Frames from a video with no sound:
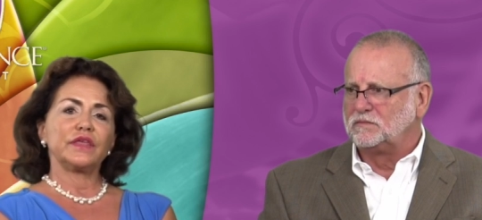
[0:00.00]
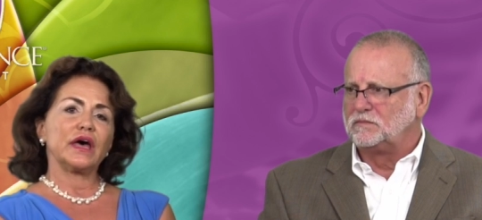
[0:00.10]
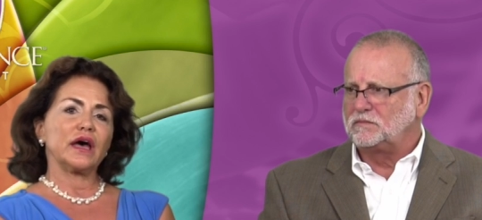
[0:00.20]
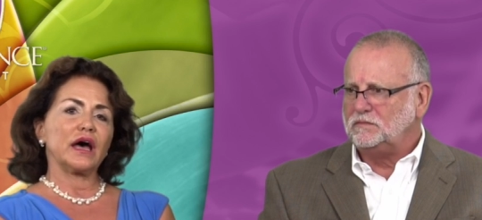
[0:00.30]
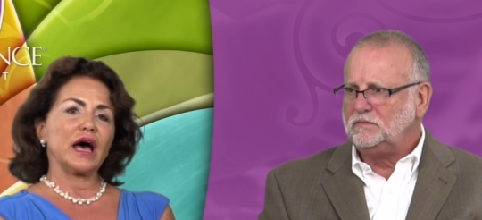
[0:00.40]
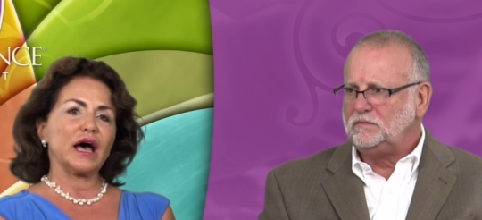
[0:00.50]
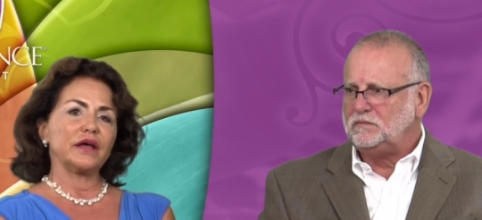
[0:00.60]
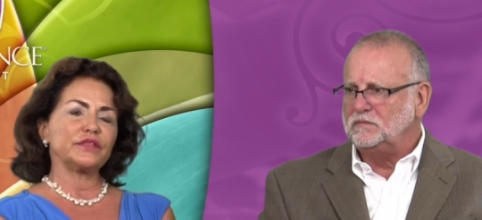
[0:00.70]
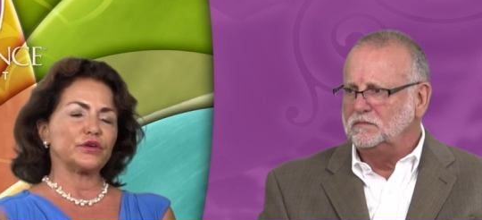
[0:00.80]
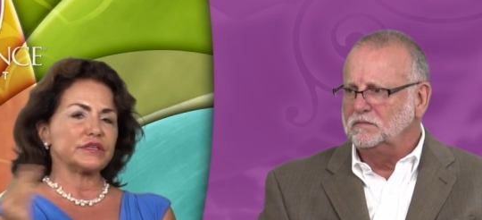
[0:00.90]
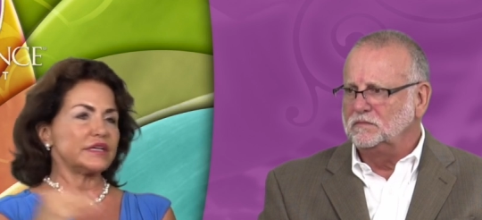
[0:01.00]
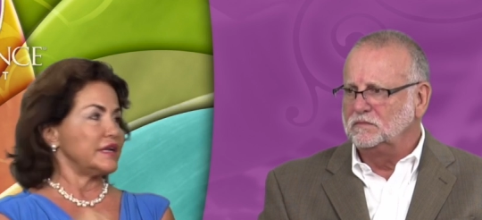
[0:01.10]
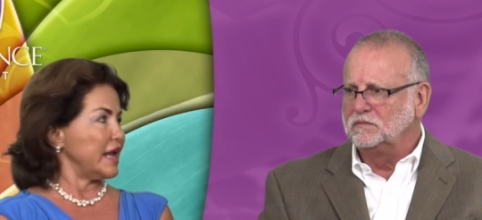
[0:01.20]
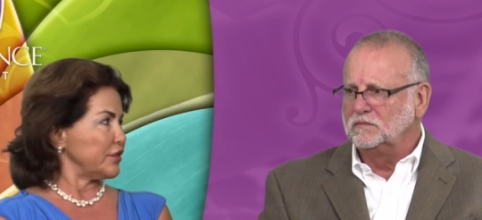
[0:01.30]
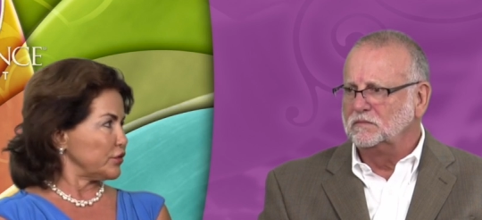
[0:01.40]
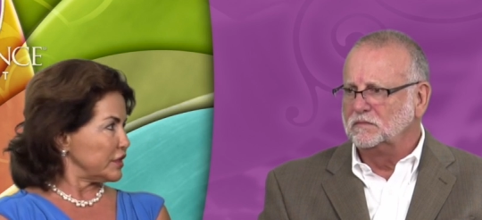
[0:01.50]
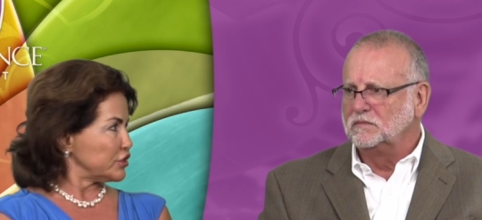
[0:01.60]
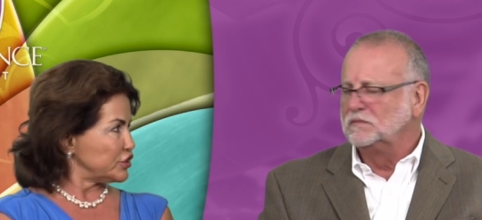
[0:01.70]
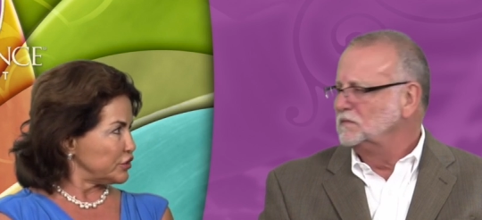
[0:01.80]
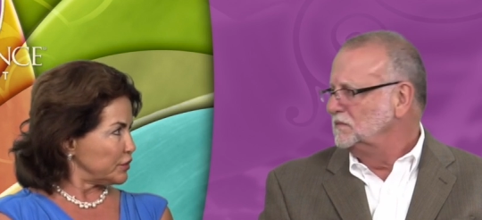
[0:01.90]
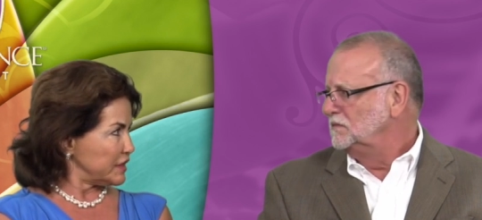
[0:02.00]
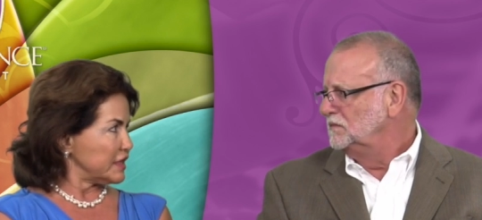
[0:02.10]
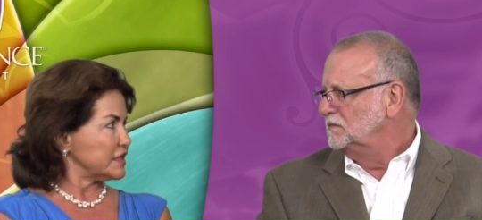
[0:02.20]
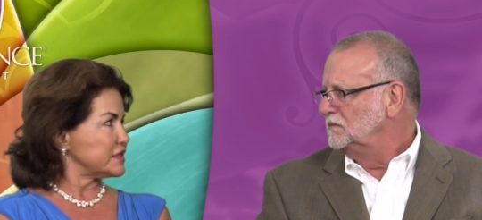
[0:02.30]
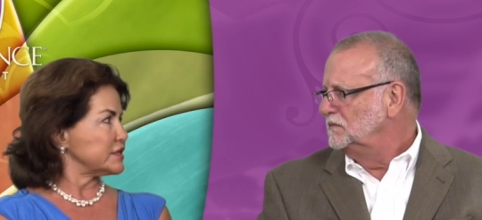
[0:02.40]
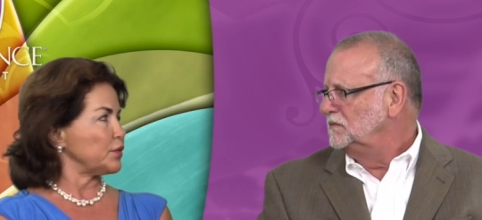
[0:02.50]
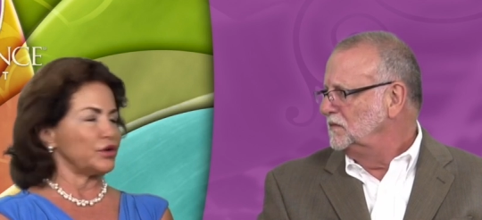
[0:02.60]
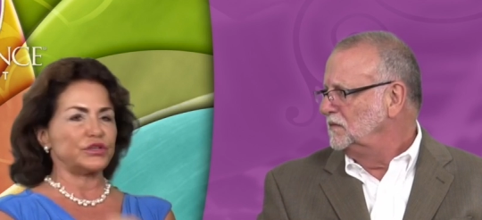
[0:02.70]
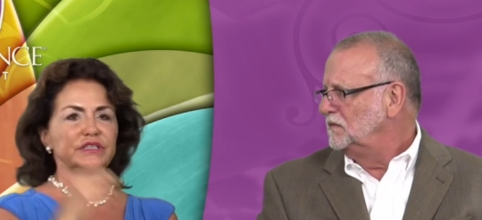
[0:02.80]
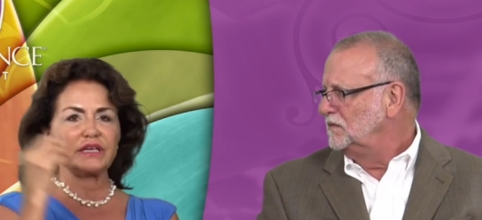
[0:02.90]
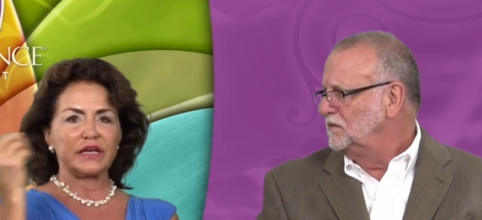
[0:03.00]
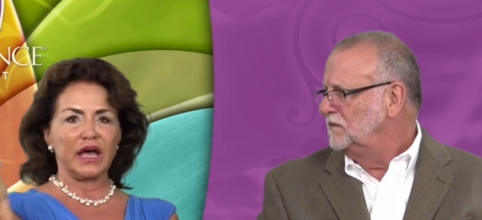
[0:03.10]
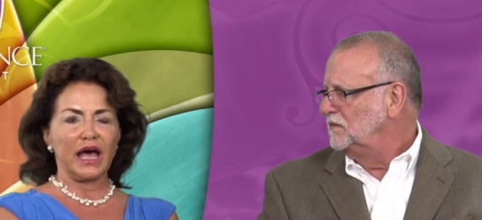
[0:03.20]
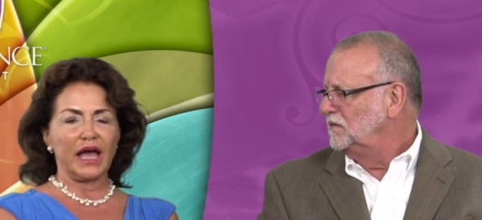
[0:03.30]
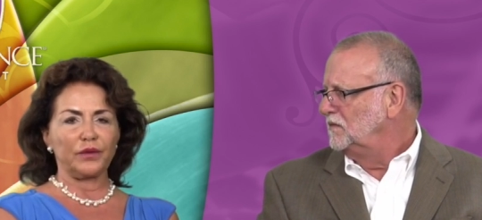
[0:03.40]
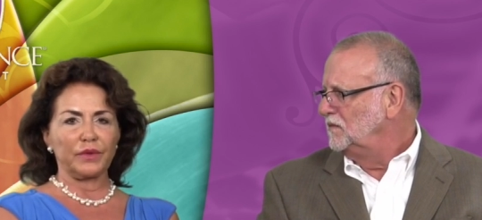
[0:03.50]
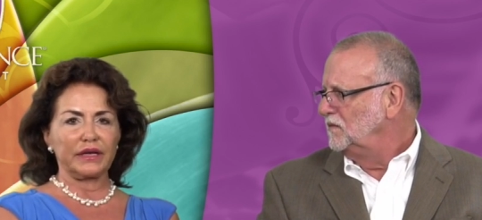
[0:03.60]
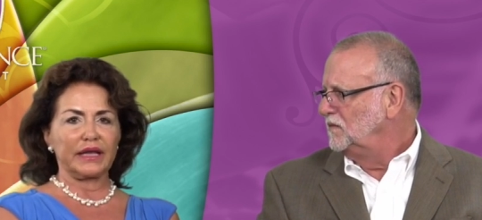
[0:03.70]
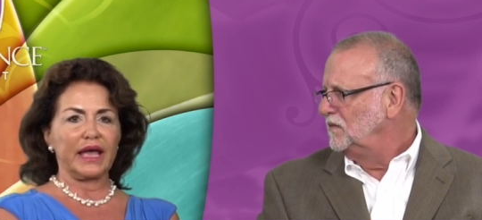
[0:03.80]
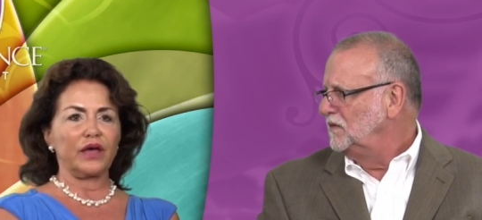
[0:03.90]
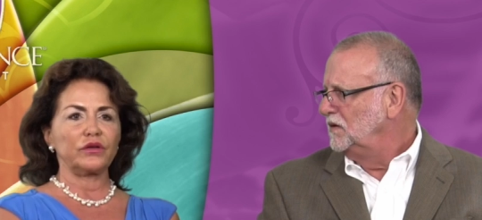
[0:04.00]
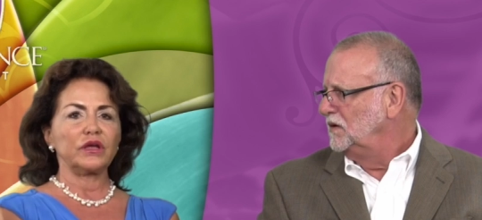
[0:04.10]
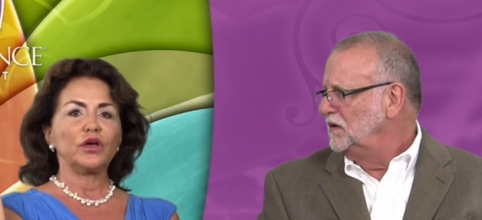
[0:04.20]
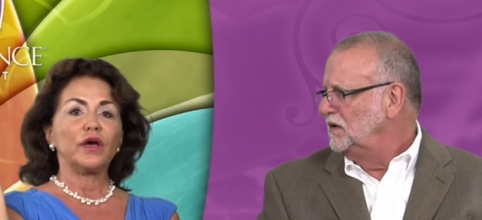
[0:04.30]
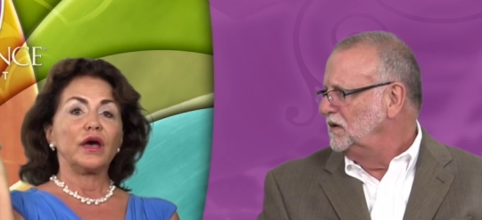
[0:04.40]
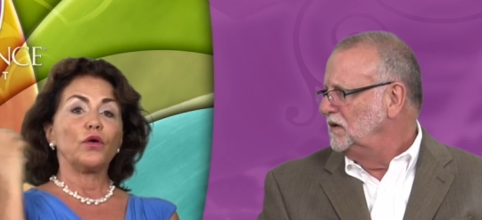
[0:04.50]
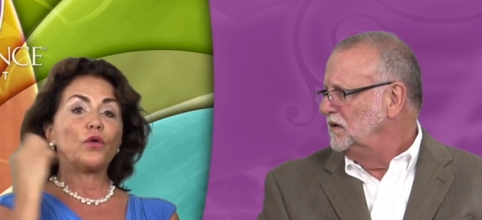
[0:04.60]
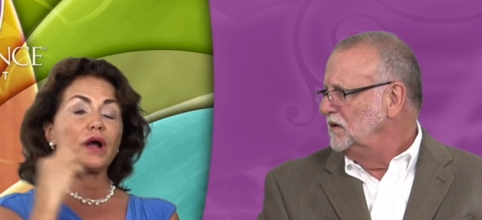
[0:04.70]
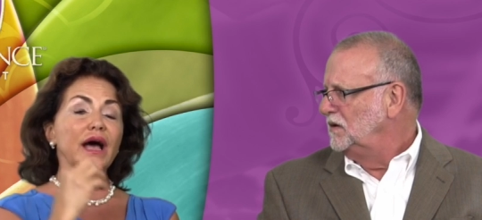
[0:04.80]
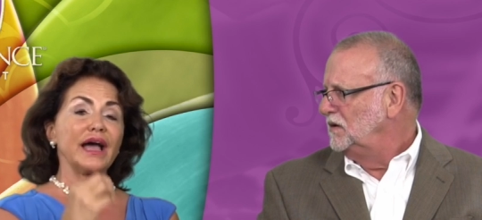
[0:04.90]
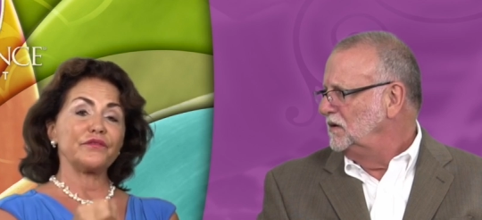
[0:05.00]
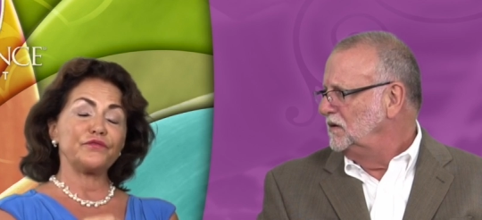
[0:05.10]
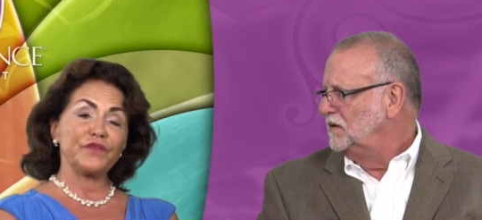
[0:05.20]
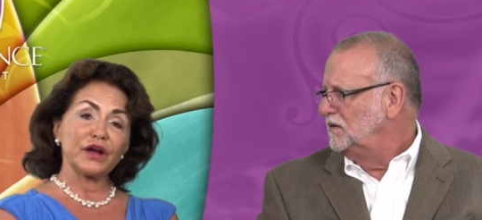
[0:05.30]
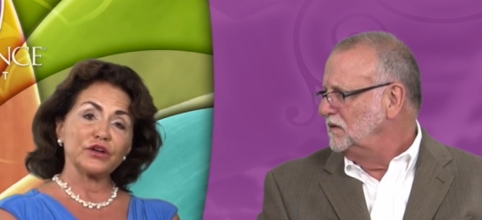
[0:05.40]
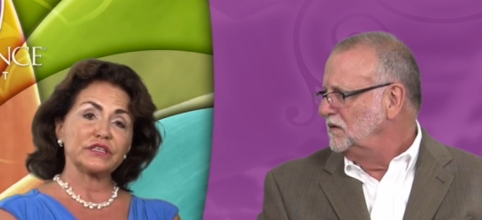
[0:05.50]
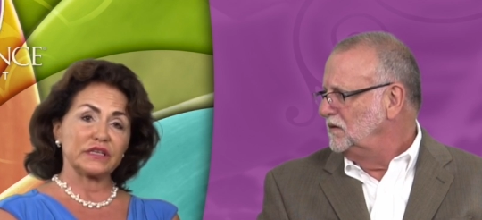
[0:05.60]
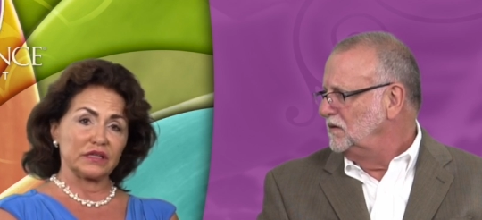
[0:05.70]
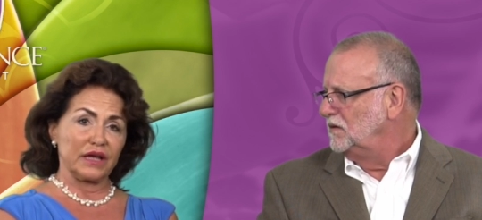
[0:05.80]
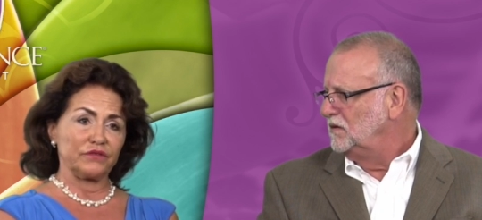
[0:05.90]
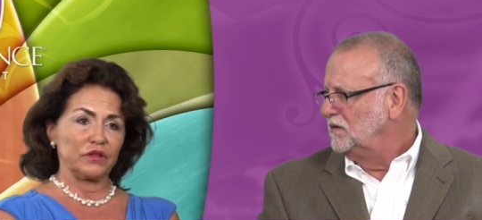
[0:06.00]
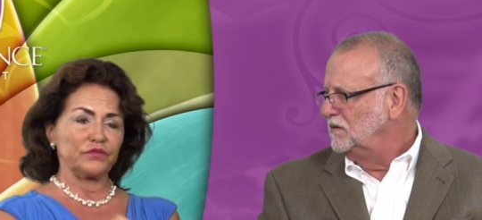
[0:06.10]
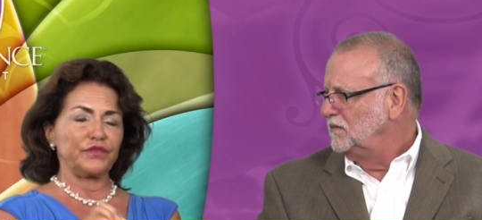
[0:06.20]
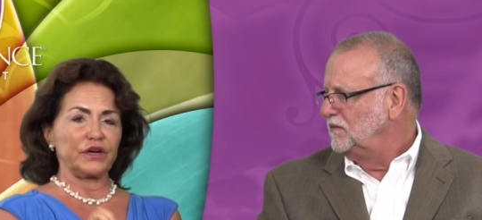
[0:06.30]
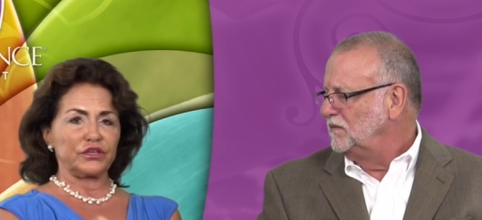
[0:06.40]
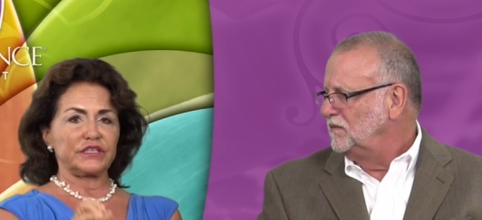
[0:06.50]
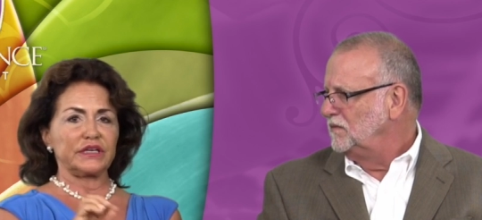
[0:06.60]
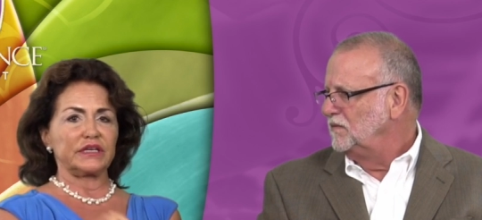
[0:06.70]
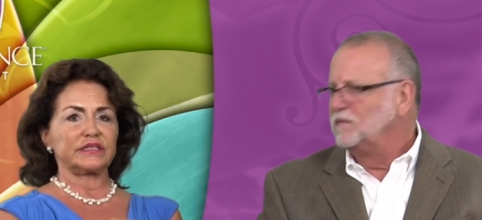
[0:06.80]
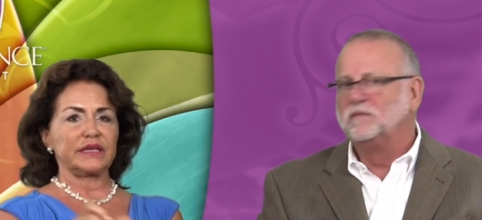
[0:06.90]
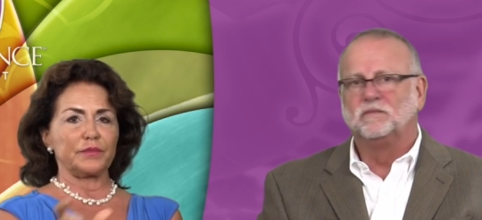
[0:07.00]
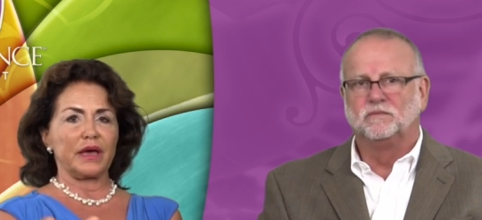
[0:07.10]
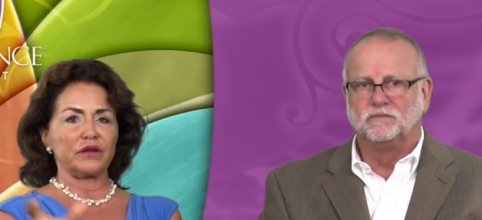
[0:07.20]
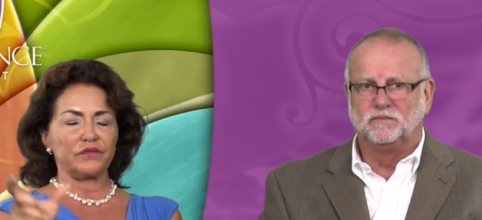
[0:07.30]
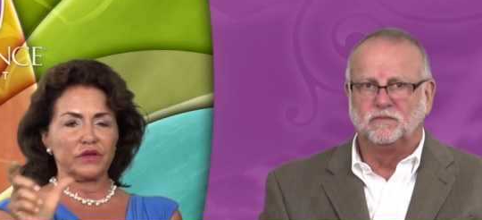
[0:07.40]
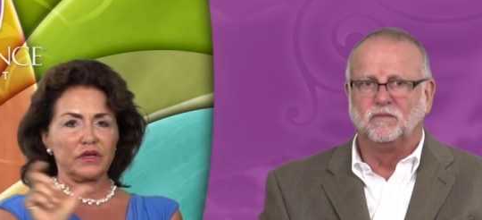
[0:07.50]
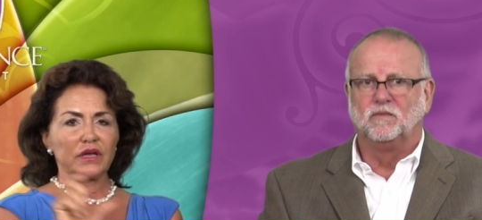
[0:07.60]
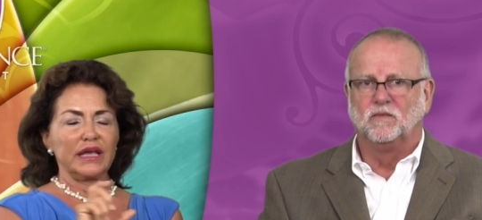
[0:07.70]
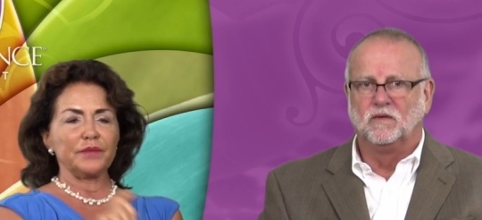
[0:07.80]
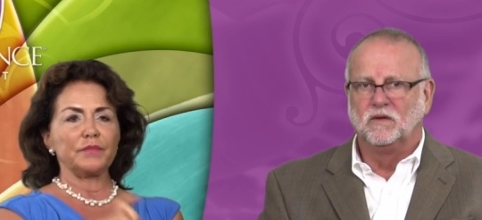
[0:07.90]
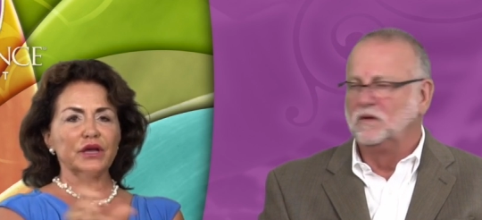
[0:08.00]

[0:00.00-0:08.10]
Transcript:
Speaker 1: The uh, there is another issue with this where you see a high red count or a high ferritin level. Ferritin is the amount of it